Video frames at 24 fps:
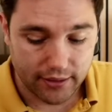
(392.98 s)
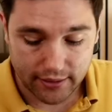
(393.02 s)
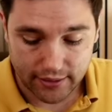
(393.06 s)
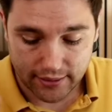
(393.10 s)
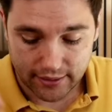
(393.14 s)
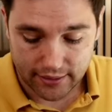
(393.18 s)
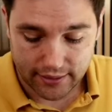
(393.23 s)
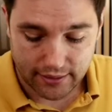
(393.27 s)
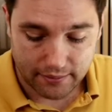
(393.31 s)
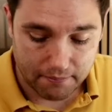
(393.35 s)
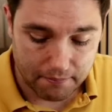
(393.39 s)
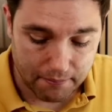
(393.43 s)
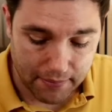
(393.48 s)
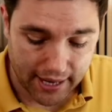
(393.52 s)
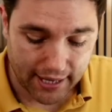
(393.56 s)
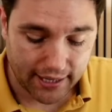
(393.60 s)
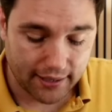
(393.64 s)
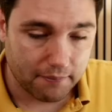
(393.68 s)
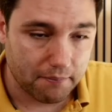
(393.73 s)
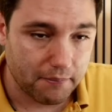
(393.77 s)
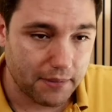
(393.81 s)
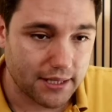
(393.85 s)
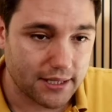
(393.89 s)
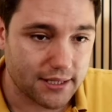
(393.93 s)

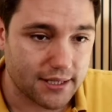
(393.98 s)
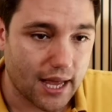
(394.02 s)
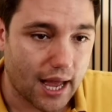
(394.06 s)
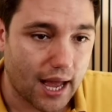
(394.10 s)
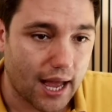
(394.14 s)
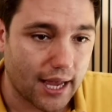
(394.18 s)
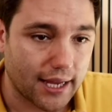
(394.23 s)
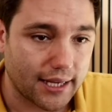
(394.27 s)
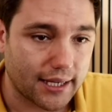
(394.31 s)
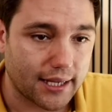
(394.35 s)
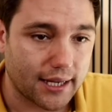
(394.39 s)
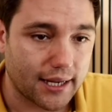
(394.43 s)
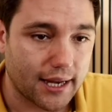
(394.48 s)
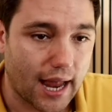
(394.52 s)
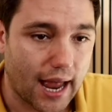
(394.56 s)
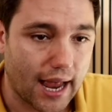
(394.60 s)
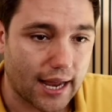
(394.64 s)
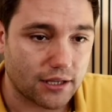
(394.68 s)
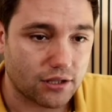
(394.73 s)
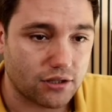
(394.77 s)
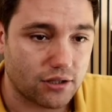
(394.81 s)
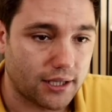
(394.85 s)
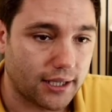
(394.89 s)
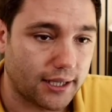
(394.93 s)
means that I can
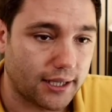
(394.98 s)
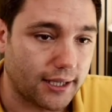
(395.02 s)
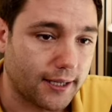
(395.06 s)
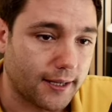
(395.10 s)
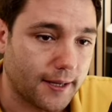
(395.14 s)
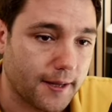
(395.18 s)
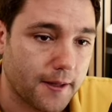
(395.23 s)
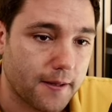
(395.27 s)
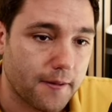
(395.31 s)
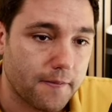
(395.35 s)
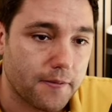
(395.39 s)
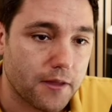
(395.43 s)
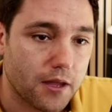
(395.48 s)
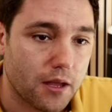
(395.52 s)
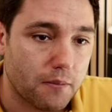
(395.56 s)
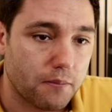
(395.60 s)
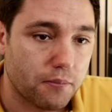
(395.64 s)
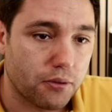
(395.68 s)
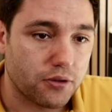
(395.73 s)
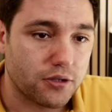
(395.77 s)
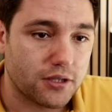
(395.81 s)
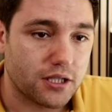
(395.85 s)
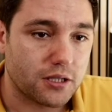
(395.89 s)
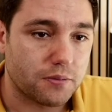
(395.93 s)
actually
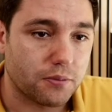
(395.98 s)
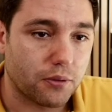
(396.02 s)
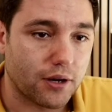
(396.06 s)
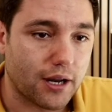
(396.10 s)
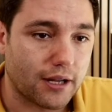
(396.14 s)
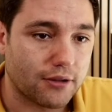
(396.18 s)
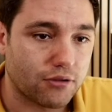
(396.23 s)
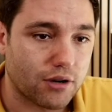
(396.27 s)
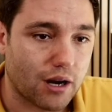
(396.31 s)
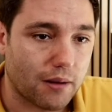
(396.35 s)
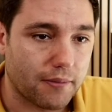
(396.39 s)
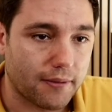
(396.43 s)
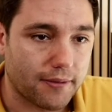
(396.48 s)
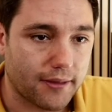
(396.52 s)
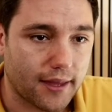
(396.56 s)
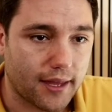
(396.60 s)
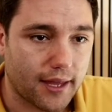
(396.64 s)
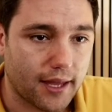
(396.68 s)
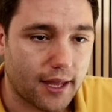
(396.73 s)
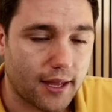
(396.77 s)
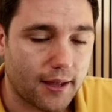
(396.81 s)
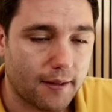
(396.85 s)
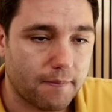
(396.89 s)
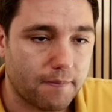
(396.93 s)
push this pawn and trap
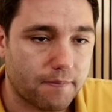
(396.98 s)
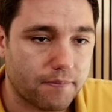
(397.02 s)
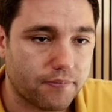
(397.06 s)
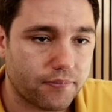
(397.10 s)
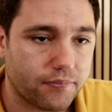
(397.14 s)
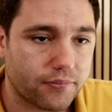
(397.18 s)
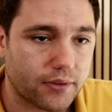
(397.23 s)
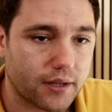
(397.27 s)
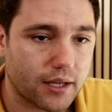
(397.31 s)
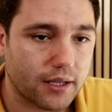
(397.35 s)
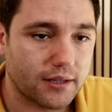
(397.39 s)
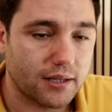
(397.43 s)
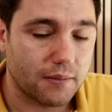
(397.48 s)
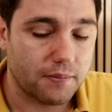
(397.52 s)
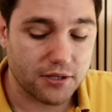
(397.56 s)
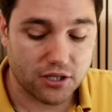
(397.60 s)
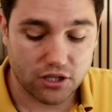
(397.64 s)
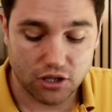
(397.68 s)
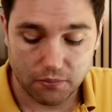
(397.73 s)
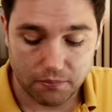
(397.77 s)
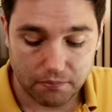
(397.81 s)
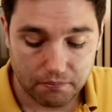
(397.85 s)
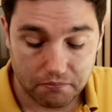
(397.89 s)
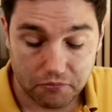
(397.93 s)
the
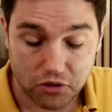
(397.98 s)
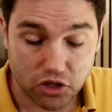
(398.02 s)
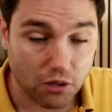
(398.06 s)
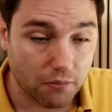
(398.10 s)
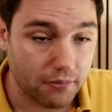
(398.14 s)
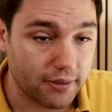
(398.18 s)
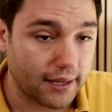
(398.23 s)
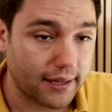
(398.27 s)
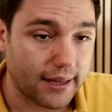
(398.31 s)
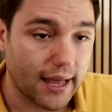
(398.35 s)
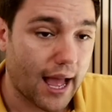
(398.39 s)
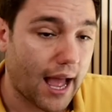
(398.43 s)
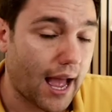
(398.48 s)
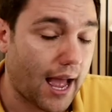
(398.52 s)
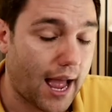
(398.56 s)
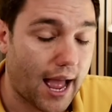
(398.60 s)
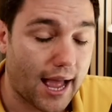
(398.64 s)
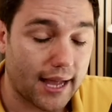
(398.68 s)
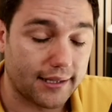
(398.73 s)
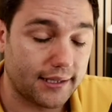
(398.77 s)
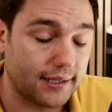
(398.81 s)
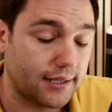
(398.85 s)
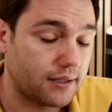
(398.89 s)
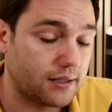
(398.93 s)
bishop, something that I
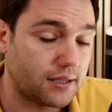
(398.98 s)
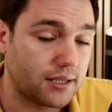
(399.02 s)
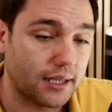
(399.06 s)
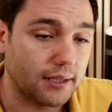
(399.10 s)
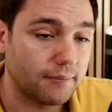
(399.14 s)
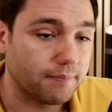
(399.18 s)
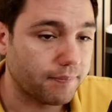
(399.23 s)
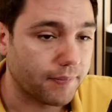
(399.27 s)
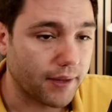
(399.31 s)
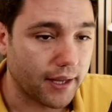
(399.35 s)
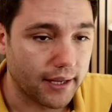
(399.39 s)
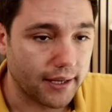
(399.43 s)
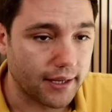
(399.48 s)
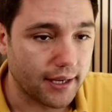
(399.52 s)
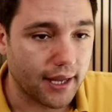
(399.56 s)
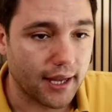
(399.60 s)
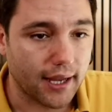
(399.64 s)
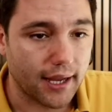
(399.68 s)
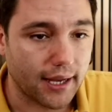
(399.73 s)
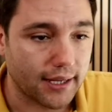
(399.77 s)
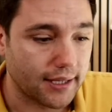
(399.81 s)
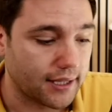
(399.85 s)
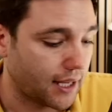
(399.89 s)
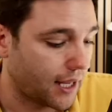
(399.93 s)
didn't see in
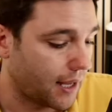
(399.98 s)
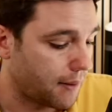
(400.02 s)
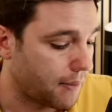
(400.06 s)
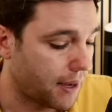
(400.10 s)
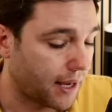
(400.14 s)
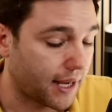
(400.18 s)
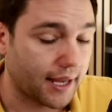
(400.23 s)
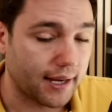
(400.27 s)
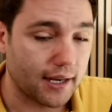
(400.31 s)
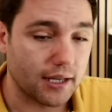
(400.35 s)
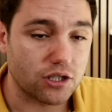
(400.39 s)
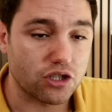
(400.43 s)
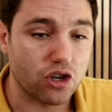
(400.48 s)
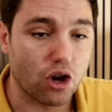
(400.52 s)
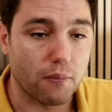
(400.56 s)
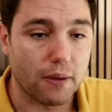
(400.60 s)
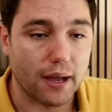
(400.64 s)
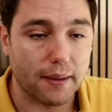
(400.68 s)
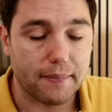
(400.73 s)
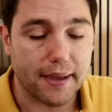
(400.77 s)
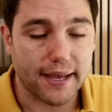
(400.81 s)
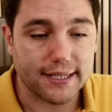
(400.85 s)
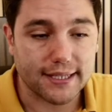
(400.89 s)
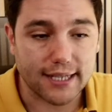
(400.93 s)
the game. Again, it's not my
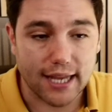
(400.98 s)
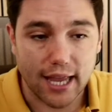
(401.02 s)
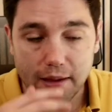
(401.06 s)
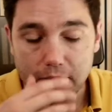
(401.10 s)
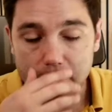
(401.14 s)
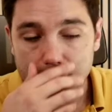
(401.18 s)
best game,